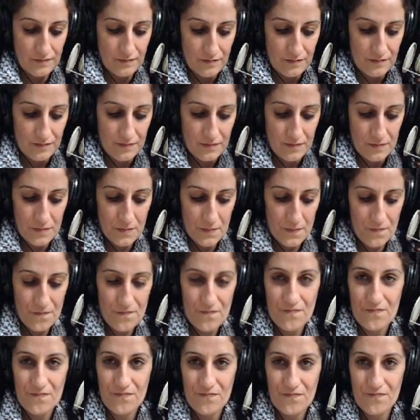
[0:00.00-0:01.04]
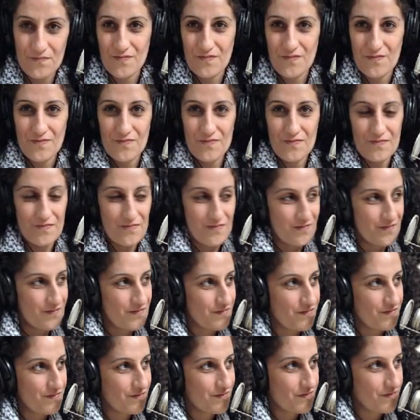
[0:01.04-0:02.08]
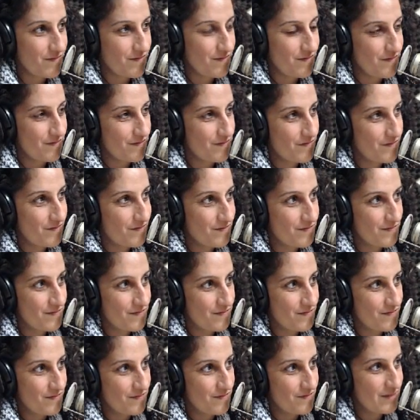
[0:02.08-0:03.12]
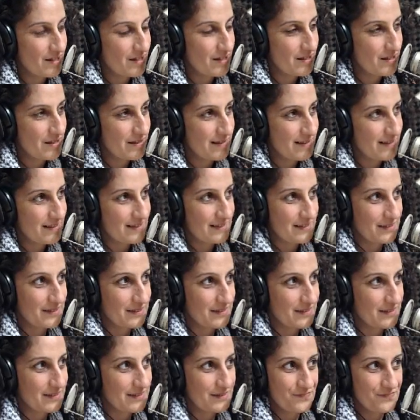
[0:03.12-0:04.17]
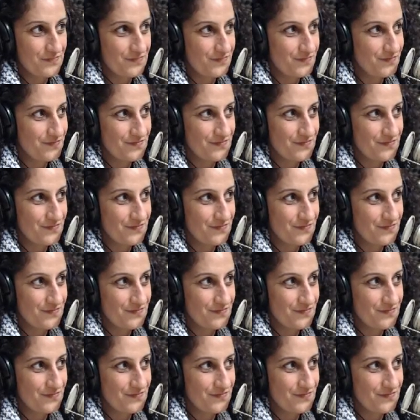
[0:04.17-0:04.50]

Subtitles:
No words are spoken by the person on screen.